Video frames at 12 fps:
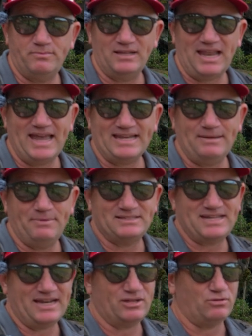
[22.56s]
Melania
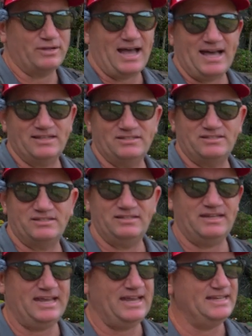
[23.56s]
Botanical Gardens,
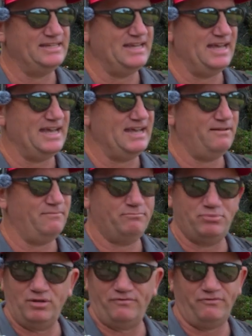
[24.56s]
and
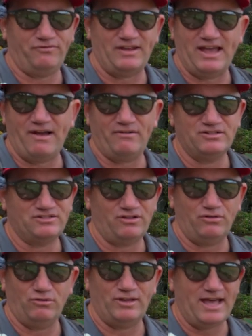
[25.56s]
beautiful flowers
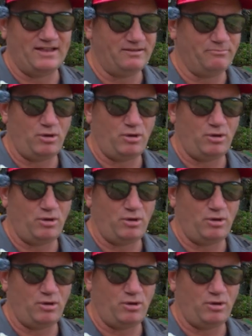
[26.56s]
and all that.